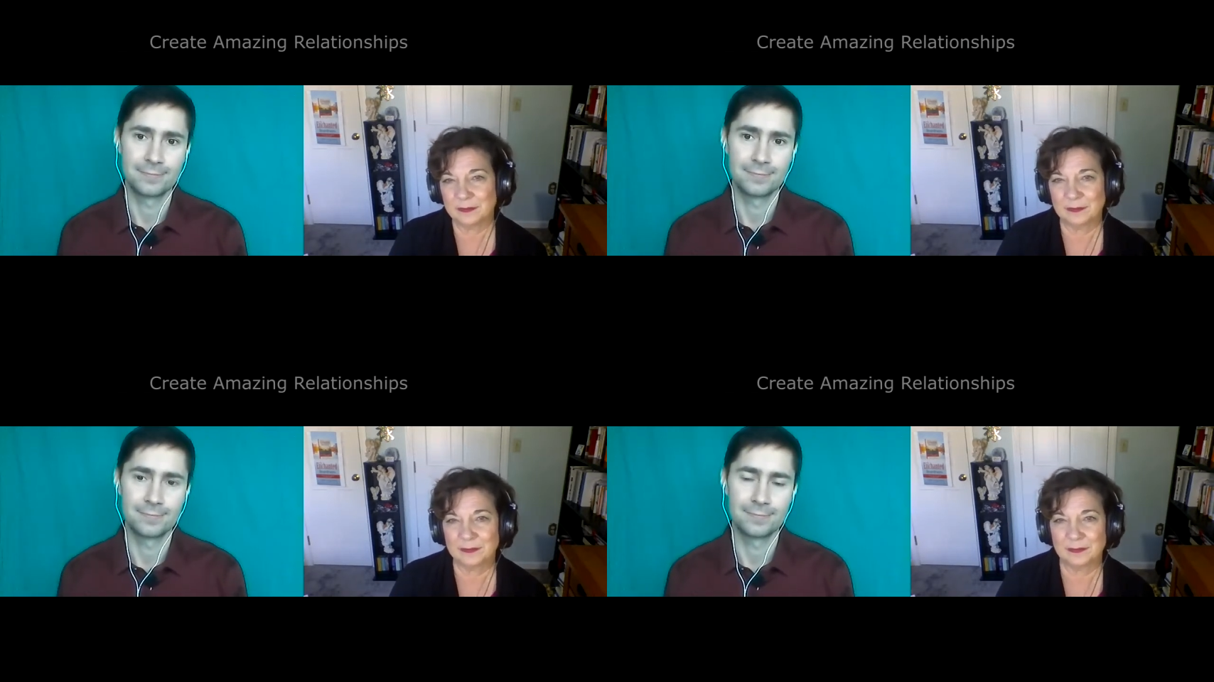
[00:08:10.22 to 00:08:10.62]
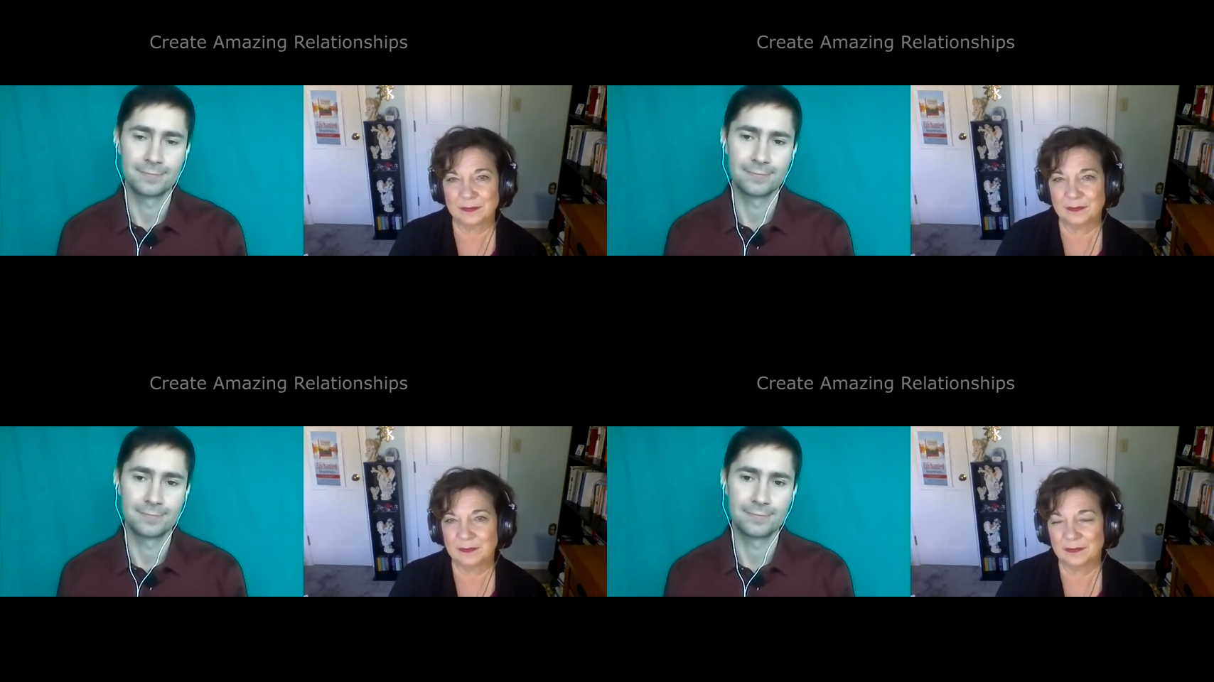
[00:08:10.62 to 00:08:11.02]

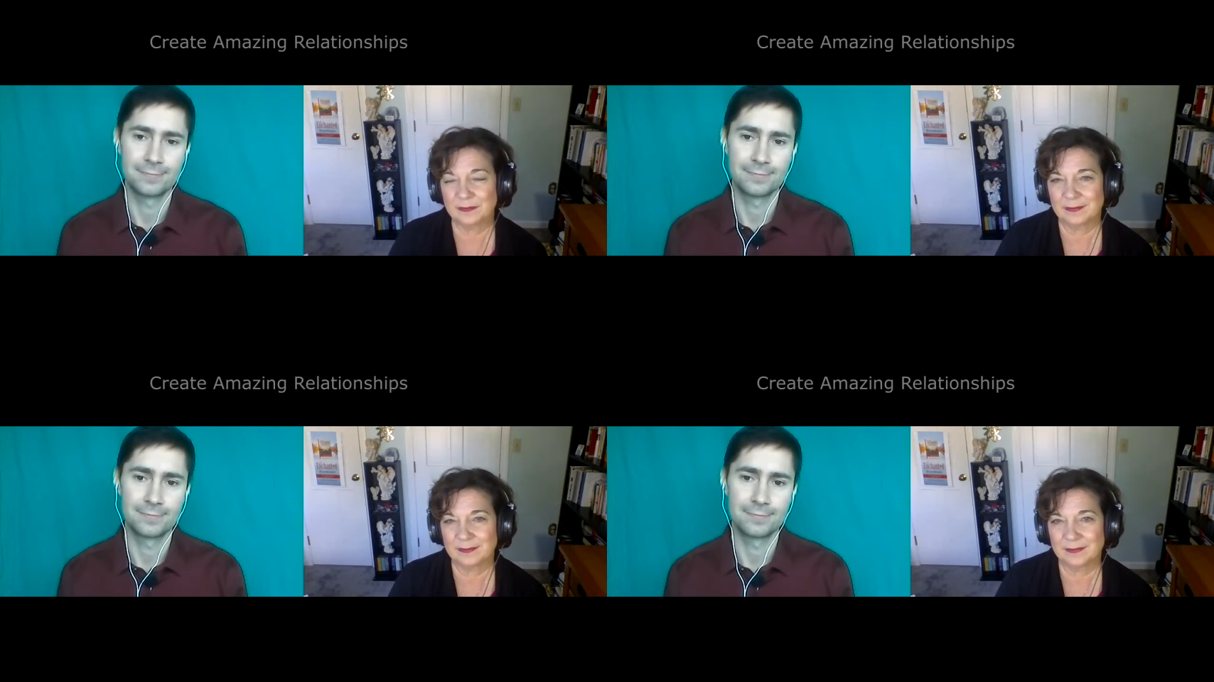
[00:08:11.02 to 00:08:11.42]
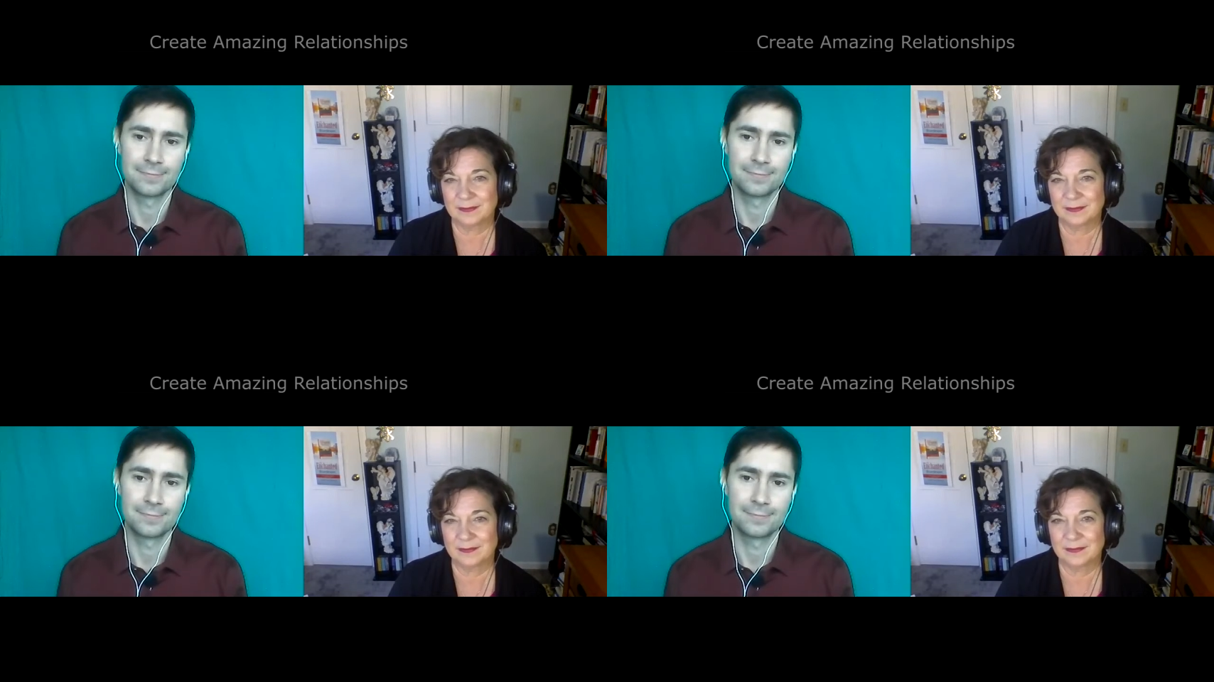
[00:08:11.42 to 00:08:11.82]

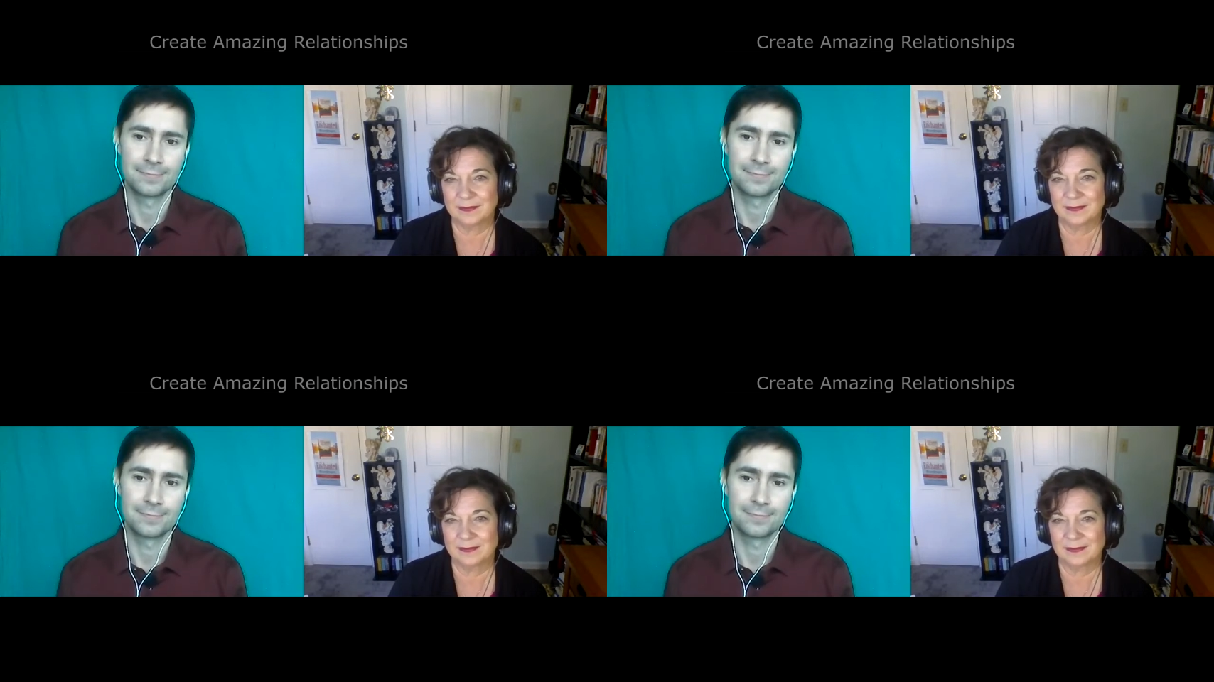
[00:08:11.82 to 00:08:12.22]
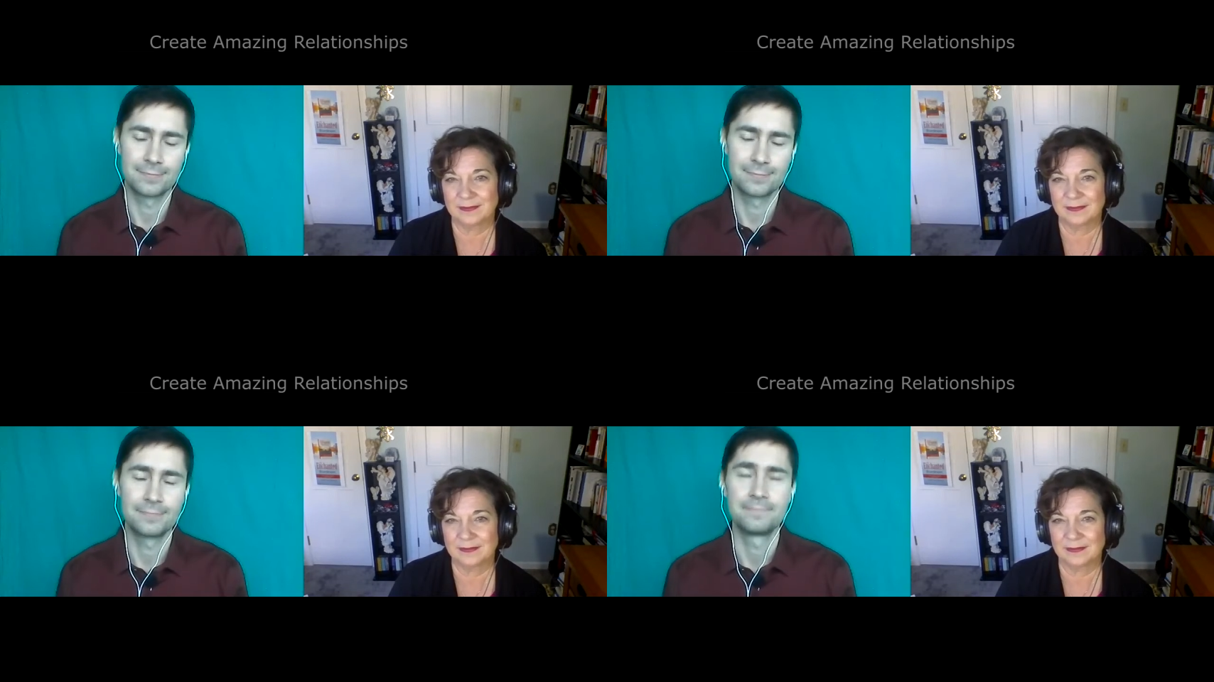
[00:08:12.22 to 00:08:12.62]

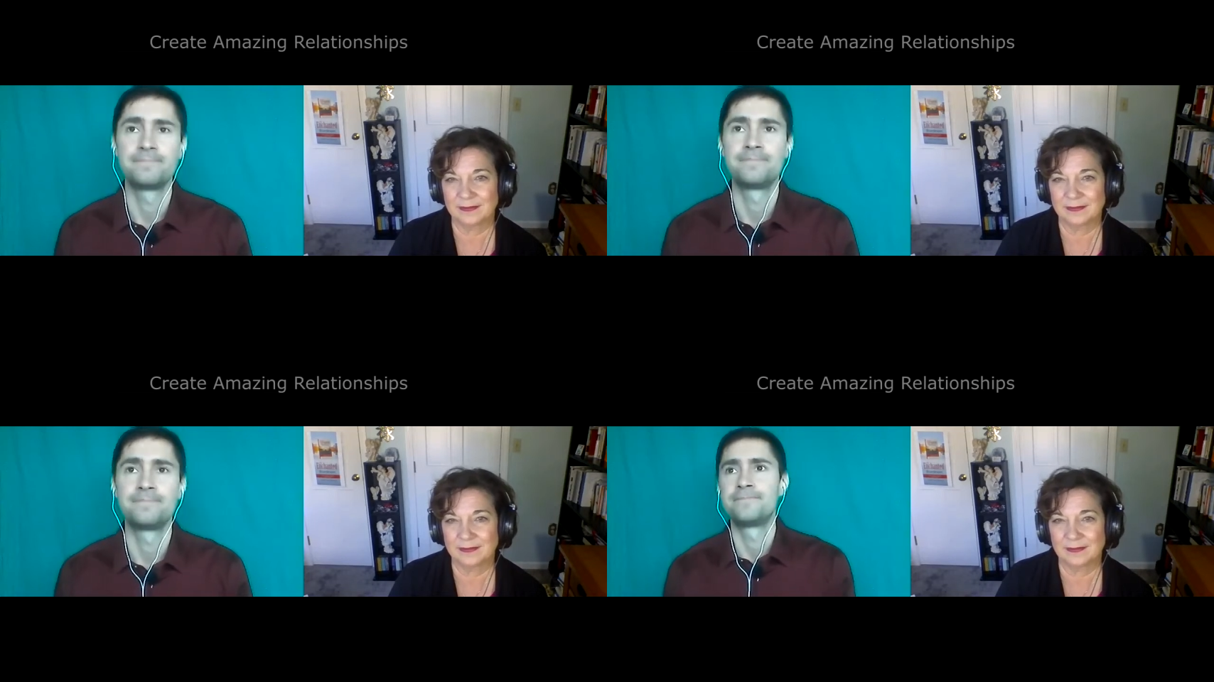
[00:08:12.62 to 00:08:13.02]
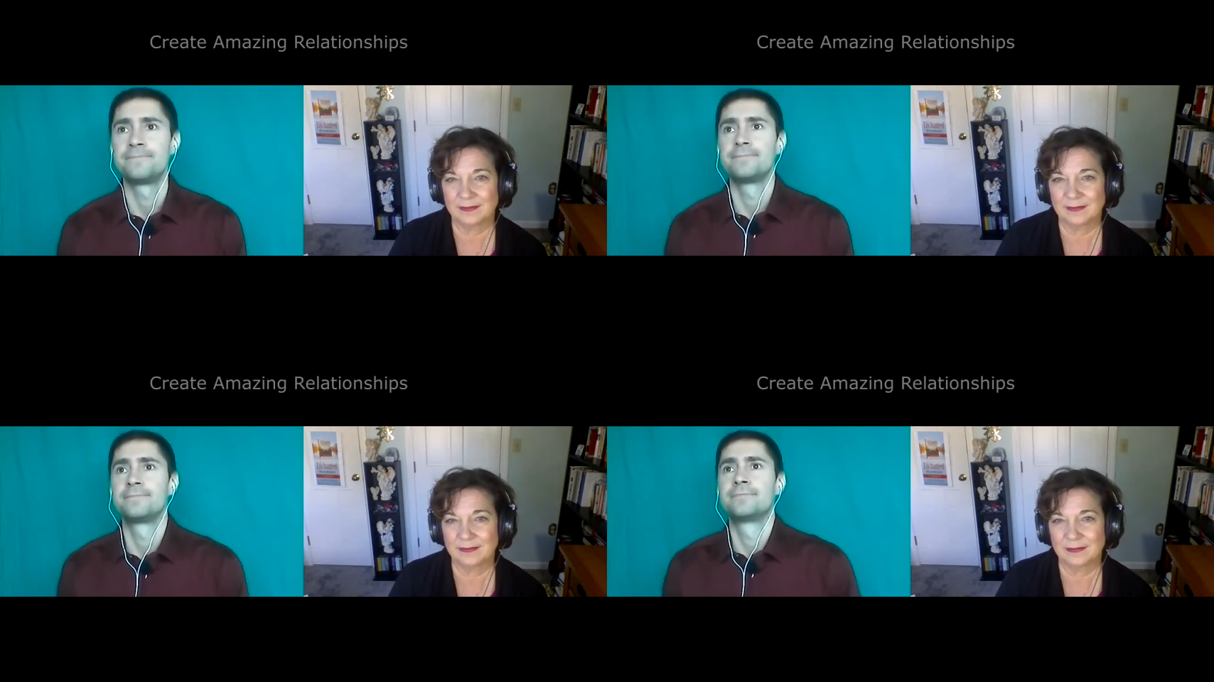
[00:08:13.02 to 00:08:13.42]

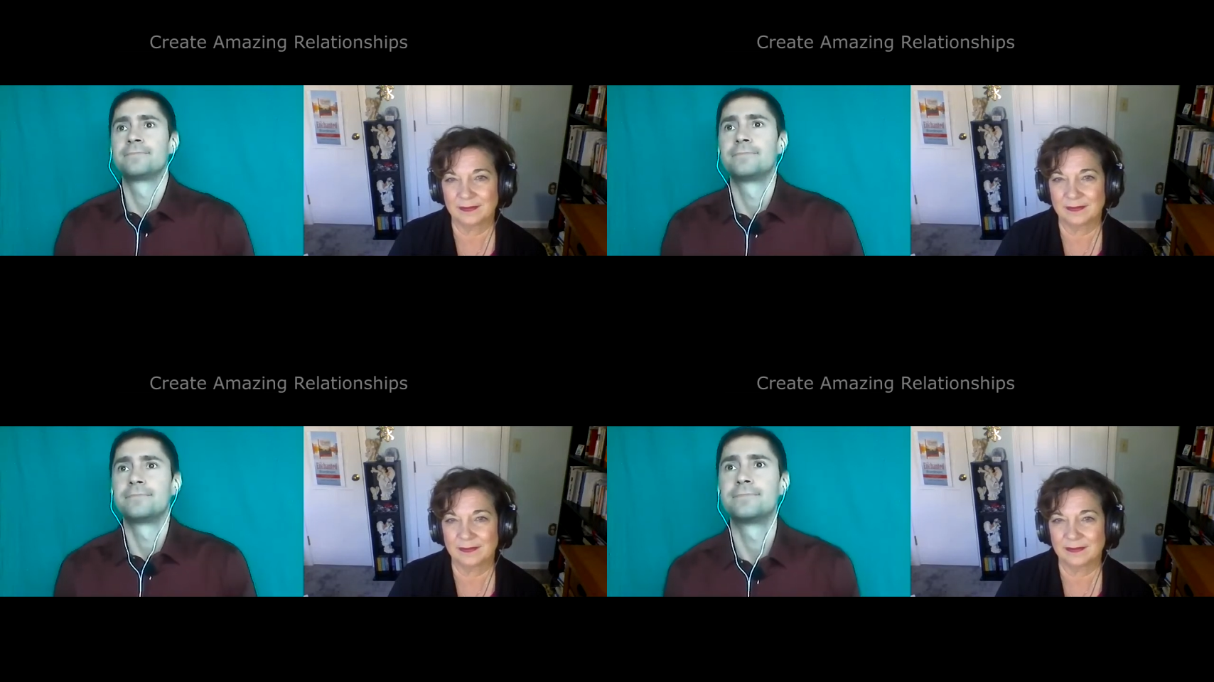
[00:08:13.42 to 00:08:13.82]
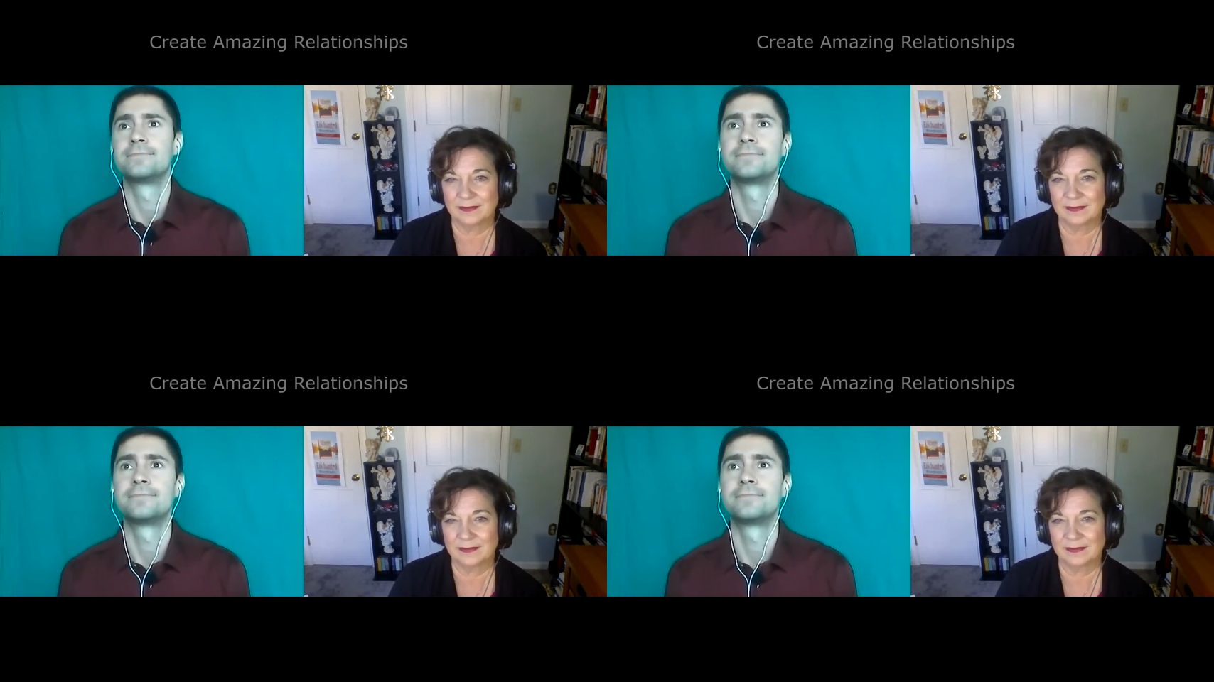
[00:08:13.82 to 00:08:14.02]
(silence)